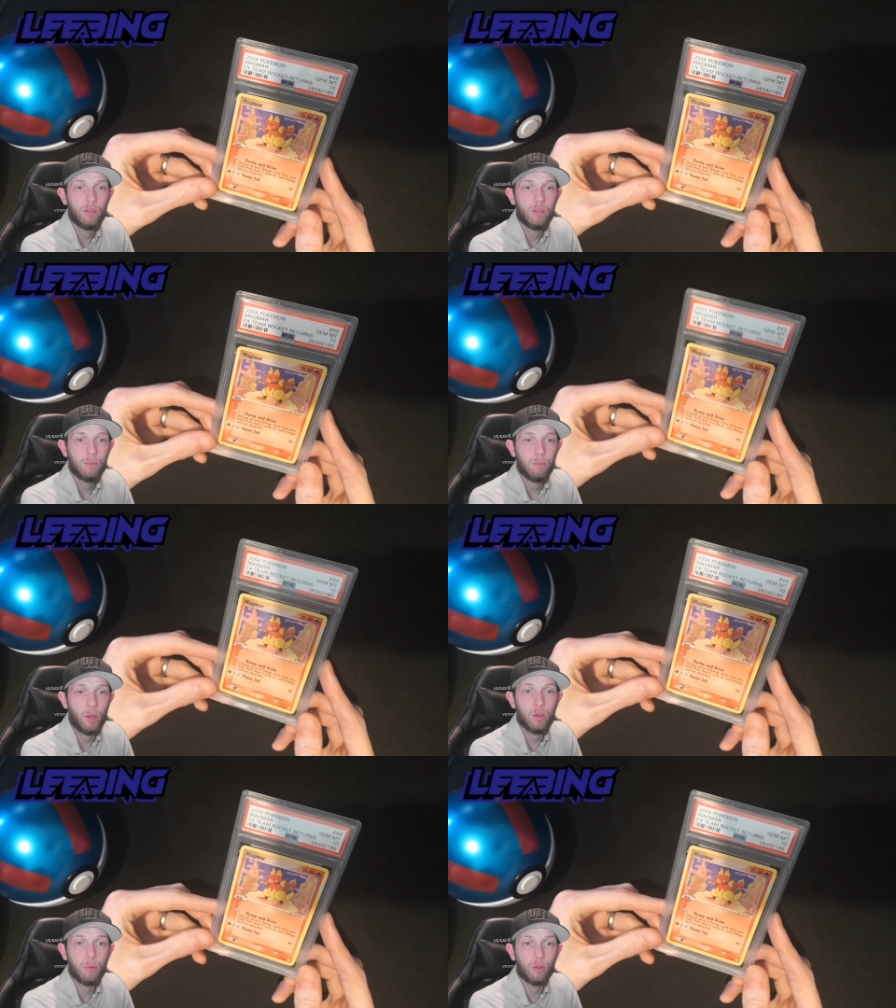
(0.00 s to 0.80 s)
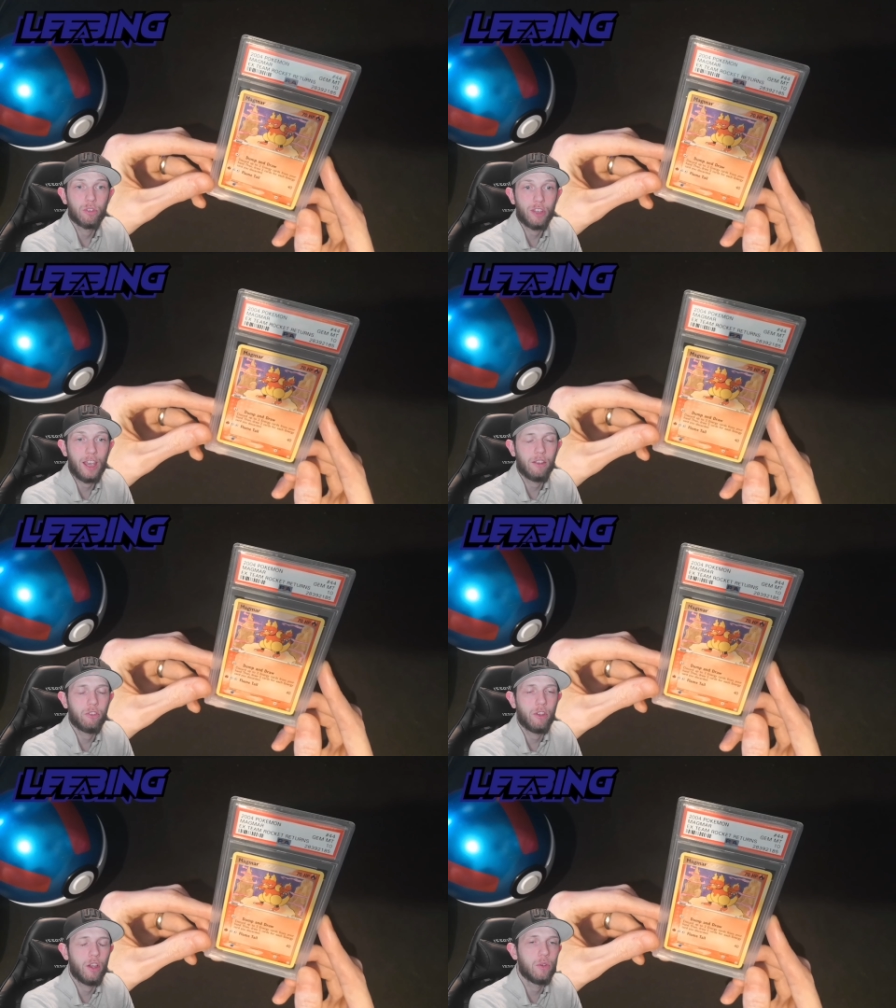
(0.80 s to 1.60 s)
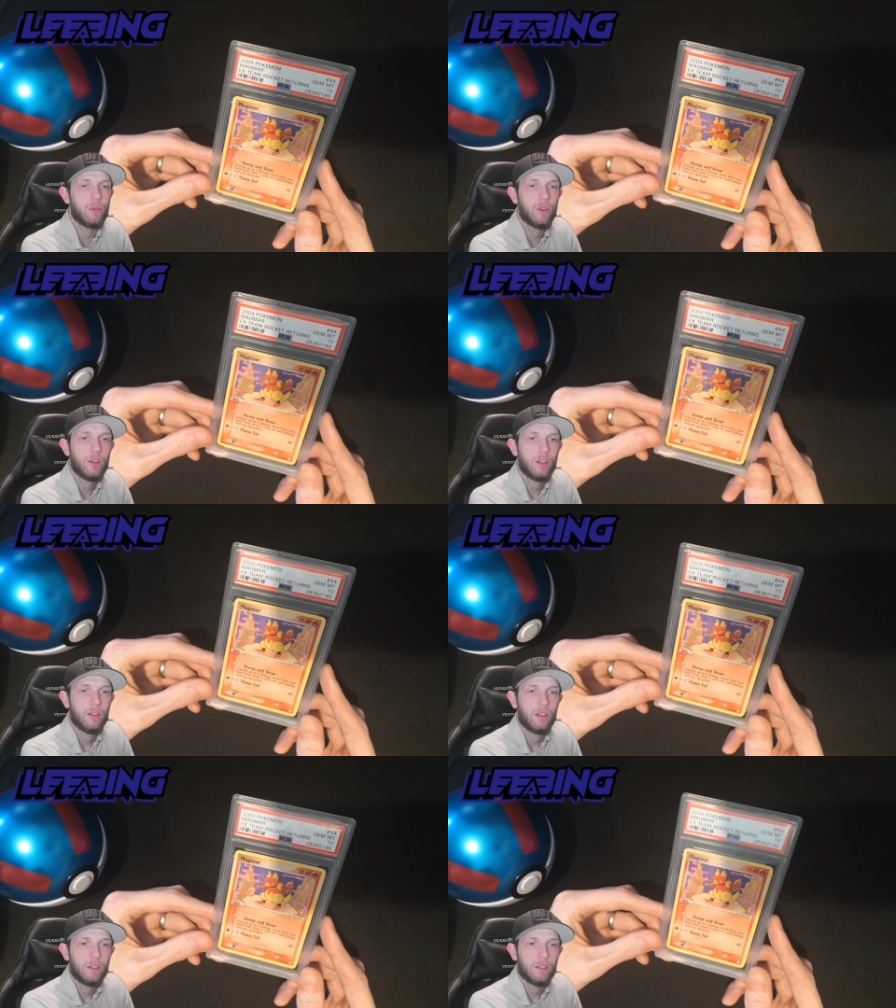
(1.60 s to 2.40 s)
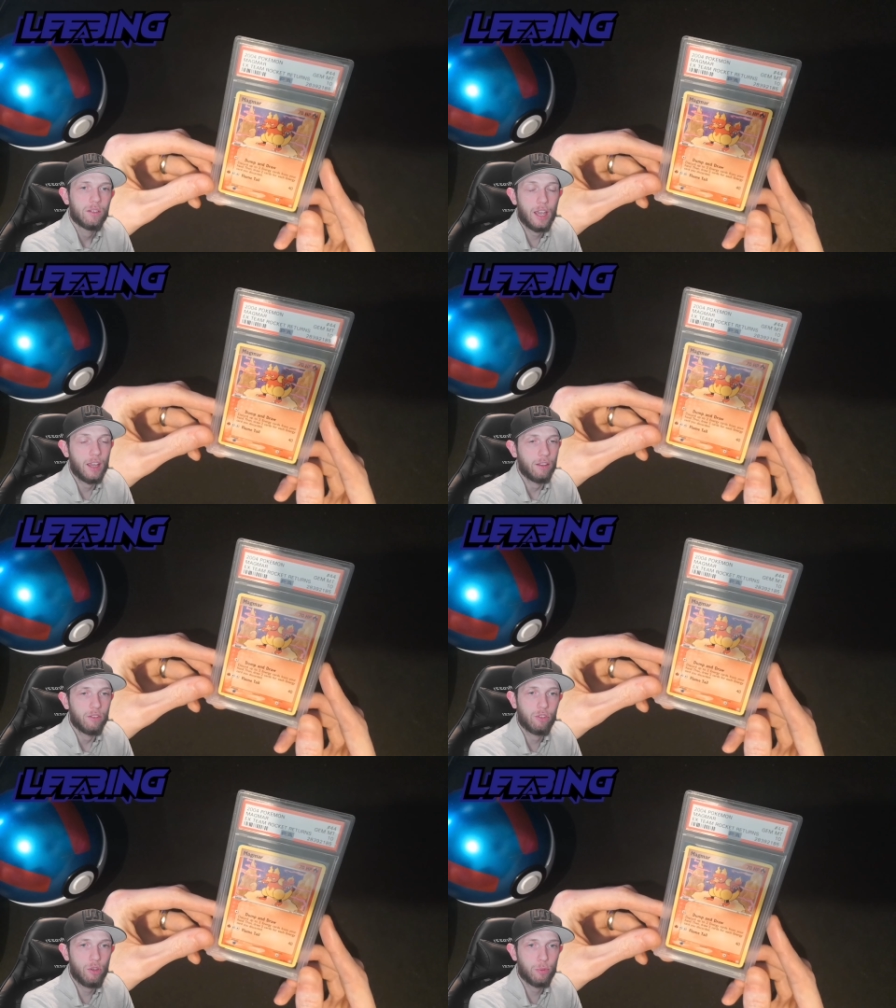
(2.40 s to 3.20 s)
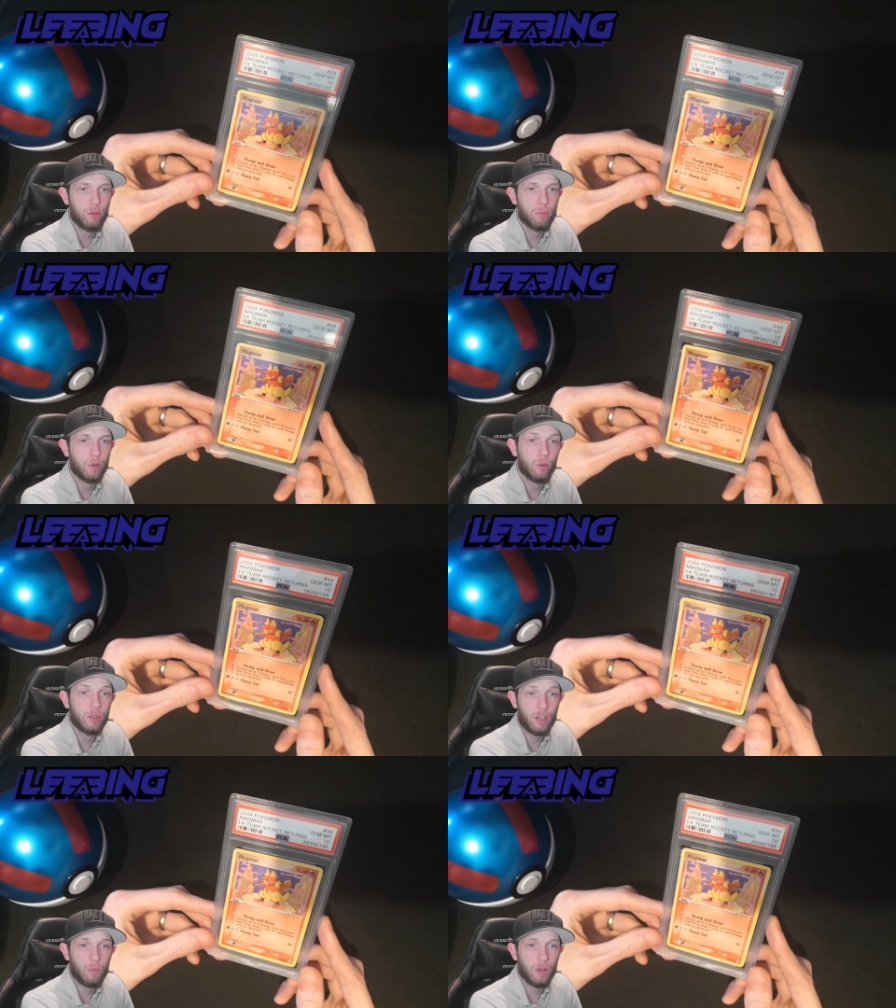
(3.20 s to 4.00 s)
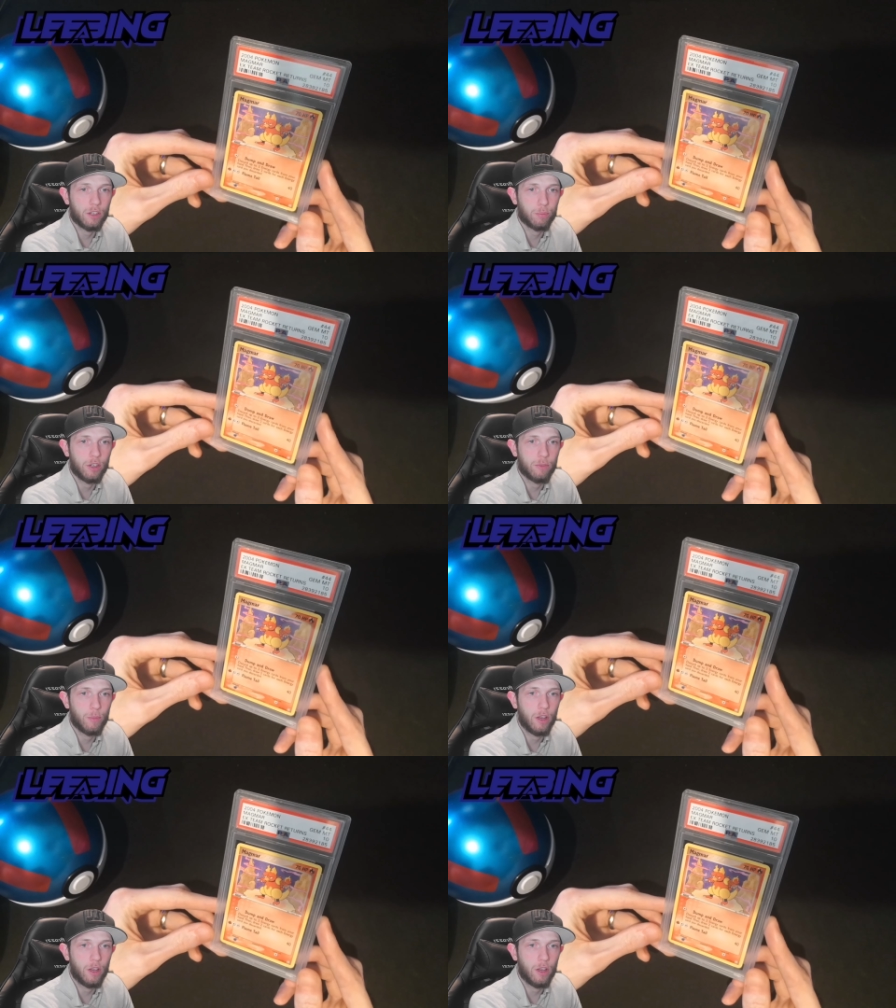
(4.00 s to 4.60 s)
Pokemon set. So, yeah, super, super cool. And the artwork's pretty smart as